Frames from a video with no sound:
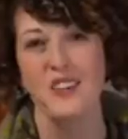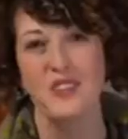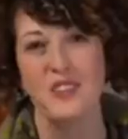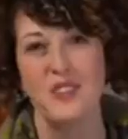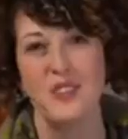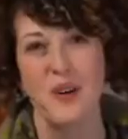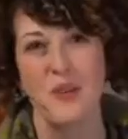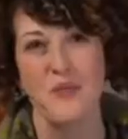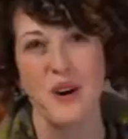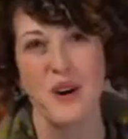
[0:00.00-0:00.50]

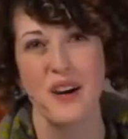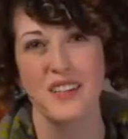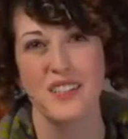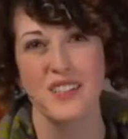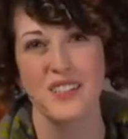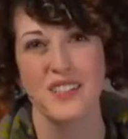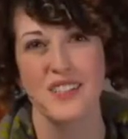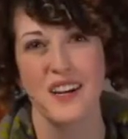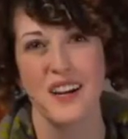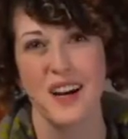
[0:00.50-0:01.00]
so
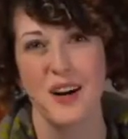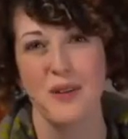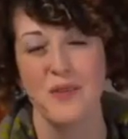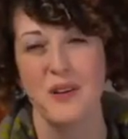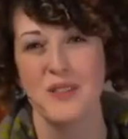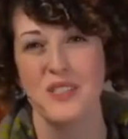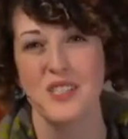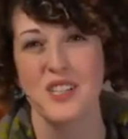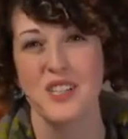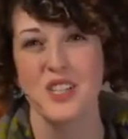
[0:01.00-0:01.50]
much. It
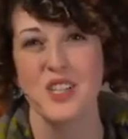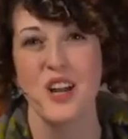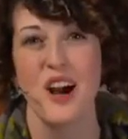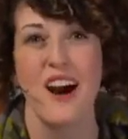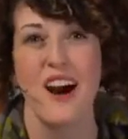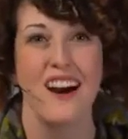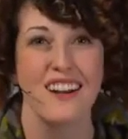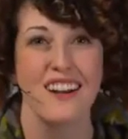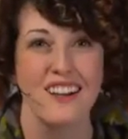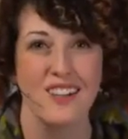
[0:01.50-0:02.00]
was such an
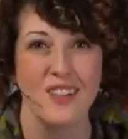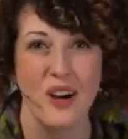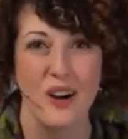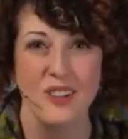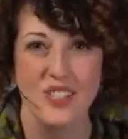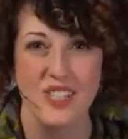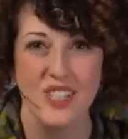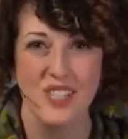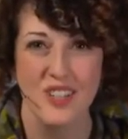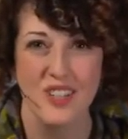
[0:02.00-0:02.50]
honor to
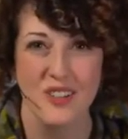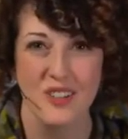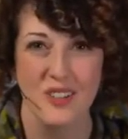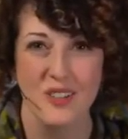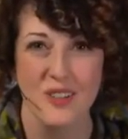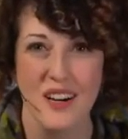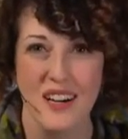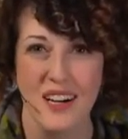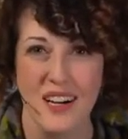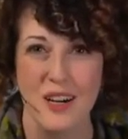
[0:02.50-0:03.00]
host you